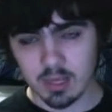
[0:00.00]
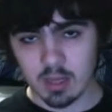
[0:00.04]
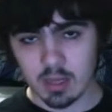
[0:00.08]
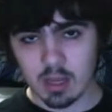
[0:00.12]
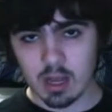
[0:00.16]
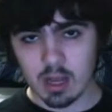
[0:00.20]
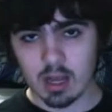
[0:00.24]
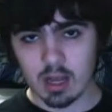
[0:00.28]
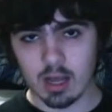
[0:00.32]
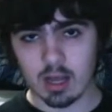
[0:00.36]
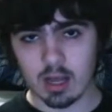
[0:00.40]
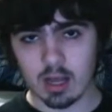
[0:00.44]

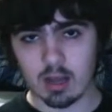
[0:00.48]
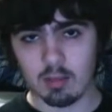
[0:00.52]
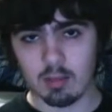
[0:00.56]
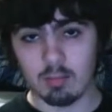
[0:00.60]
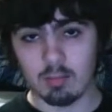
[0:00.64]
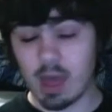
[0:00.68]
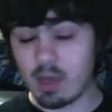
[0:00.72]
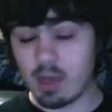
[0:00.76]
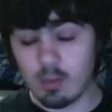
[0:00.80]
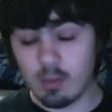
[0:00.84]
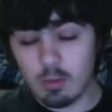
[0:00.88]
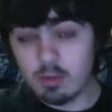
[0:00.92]

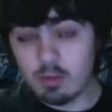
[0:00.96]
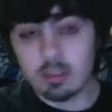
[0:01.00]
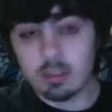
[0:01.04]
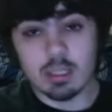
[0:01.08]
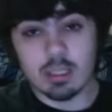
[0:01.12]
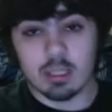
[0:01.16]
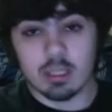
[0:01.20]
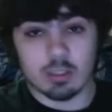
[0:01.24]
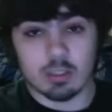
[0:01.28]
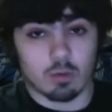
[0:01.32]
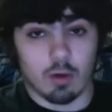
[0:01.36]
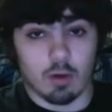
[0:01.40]
And the
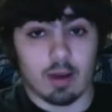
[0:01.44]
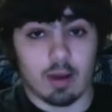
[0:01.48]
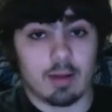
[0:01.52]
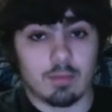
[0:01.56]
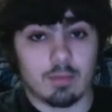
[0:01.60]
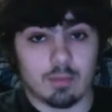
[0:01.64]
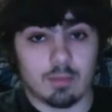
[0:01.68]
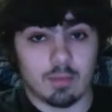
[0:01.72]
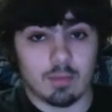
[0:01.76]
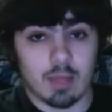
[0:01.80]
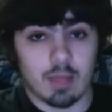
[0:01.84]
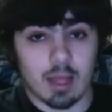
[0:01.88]
music is great.
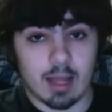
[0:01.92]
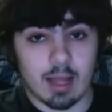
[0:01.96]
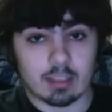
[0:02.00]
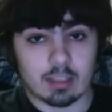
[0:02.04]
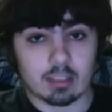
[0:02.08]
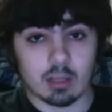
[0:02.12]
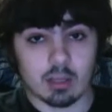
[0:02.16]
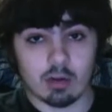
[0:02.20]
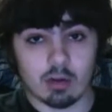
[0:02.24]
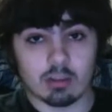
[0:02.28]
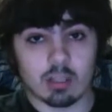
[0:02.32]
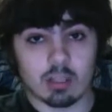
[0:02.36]
It
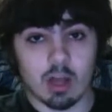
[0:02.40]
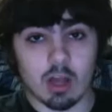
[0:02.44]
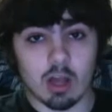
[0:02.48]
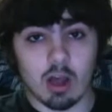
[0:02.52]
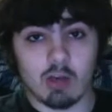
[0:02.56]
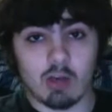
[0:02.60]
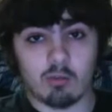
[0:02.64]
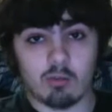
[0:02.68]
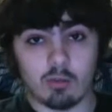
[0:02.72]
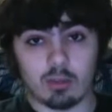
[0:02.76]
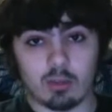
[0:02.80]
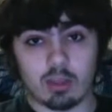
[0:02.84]
starts
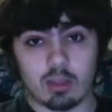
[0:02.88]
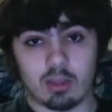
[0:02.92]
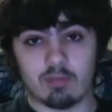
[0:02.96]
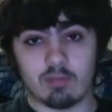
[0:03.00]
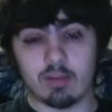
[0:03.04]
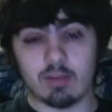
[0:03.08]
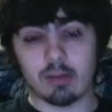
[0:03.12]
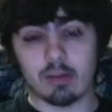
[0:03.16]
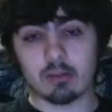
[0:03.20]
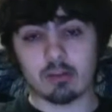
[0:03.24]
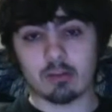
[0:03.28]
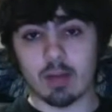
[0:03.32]
off with the
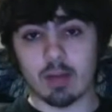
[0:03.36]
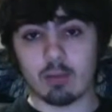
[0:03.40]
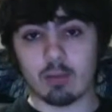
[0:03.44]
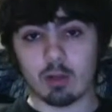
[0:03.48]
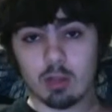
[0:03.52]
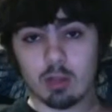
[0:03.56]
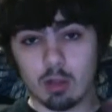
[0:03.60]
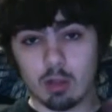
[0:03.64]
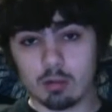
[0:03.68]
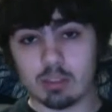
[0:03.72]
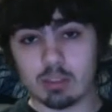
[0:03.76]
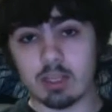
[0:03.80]
Adventure Time
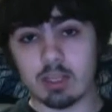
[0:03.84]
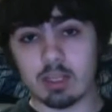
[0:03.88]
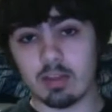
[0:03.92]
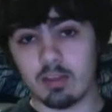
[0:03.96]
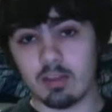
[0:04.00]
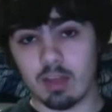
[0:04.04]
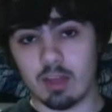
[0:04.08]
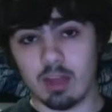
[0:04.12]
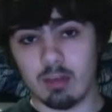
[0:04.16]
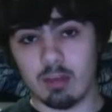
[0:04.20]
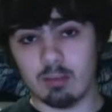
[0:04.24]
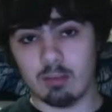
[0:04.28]
closing
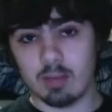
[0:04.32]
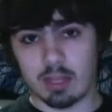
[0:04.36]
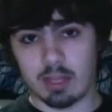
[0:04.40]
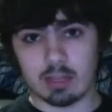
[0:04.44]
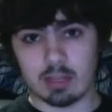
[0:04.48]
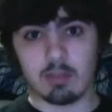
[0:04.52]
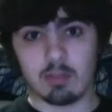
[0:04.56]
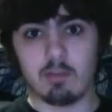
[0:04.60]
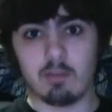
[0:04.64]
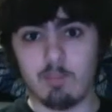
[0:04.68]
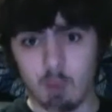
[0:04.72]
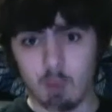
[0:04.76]
theme, like
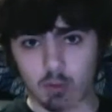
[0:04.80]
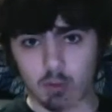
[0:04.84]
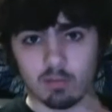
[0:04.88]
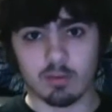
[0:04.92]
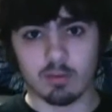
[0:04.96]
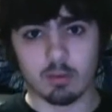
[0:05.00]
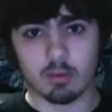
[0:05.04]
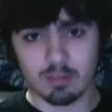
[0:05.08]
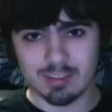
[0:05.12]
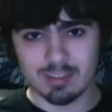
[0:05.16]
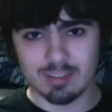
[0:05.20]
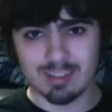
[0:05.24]
the full
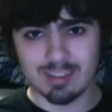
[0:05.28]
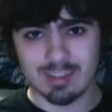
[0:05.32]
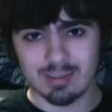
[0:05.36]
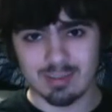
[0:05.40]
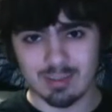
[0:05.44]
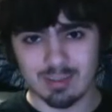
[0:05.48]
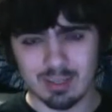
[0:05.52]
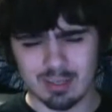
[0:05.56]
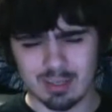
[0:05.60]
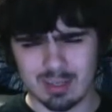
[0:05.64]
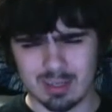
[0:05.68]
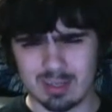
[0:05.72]
version of
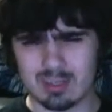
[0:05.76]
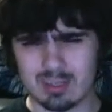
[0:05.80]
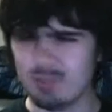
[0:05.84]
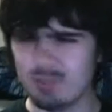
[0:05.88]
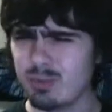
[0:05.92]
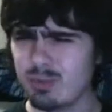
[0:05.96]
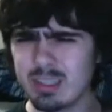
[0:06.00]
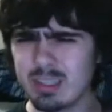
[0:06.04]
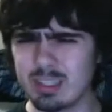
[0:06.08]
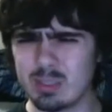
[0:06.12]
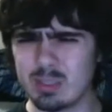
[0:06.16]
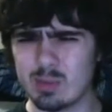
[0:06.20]
it, and it's a
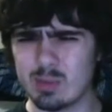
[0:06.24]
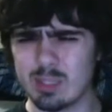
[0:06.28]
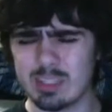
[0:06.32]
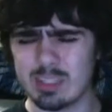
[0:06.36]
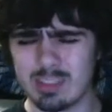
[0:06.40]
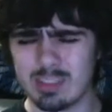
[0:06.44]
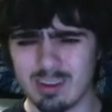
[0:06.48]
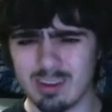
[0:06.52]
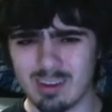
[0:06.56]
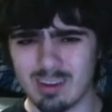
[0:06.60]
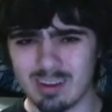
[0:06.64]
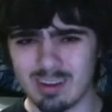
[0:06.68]
really sweet
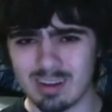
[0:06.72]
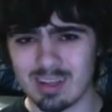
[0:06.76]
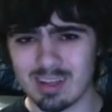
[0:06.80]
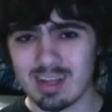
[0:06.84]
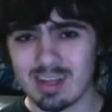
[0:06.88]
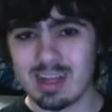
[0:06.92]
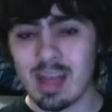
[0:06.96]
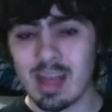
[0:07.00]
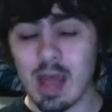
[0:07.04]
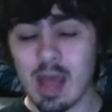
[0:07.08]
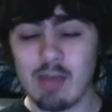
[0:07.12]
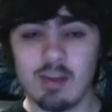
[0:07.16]
song.
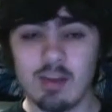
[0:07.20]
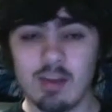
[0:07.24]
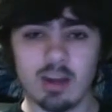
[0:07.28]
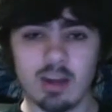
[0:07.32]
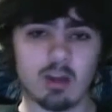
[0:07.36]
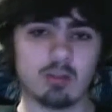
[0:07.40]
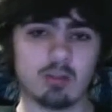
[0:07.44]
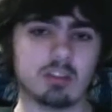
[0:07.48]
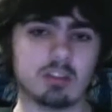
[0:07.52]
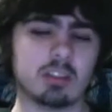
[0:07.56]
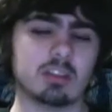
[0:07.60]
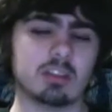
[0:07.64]
And then it
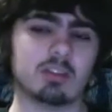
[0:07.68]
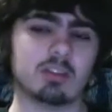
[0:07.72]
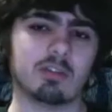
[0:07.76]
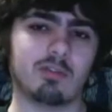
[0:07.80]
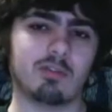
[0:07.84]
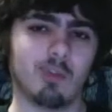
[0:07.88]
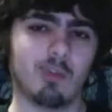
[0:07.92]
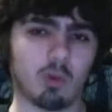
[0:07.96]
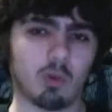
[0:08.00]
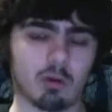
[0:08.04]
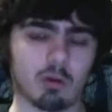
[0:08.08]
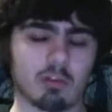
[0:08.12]
goes into
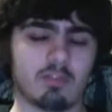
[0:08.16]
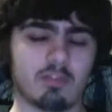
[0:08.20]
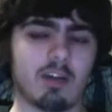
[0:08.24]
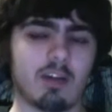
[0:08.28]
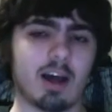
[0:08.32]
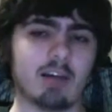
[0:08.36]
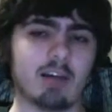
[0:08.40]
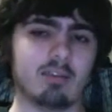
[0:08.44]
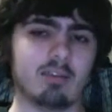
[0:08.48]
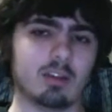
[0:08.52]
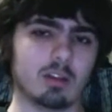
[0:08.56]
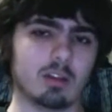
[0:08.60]
4 or
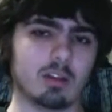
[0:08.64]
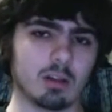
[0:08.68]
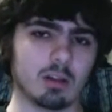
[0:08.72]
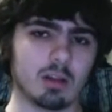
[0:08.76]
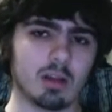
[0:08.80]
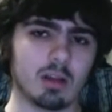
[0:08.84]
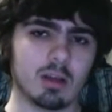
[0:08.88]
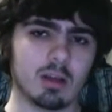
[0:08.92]
5 little,